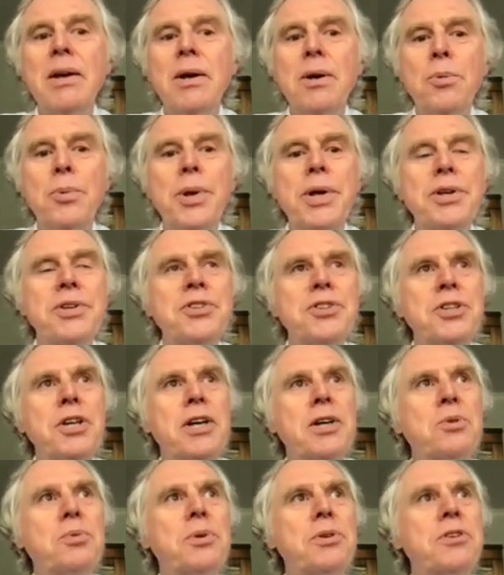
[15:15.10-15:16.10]
We can
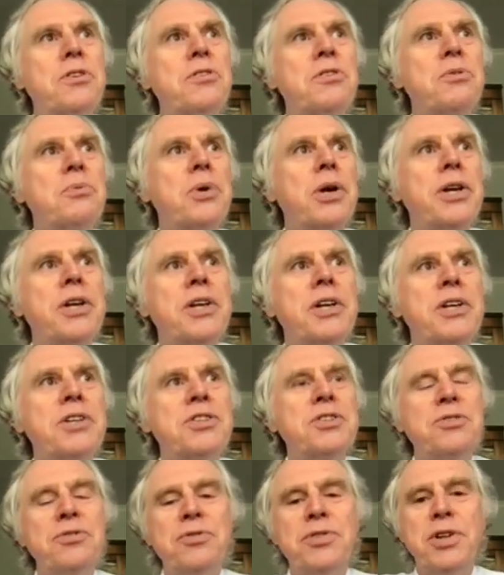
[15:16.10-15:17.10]
check whether the
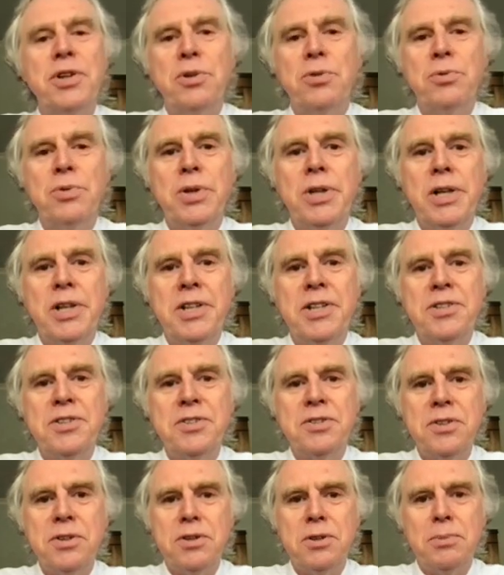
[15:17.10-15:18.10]
radiation field really is
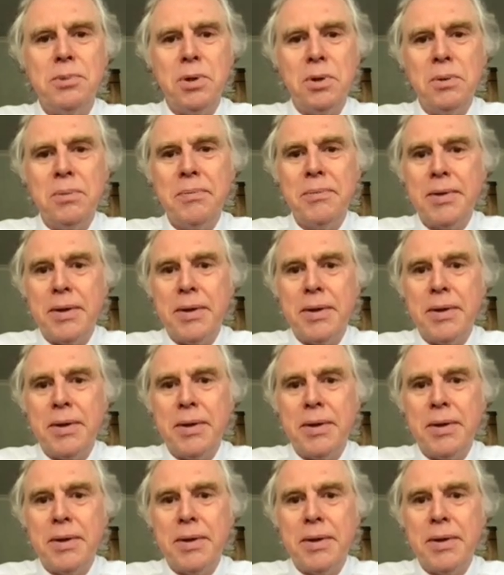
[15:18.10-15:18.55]
thermal.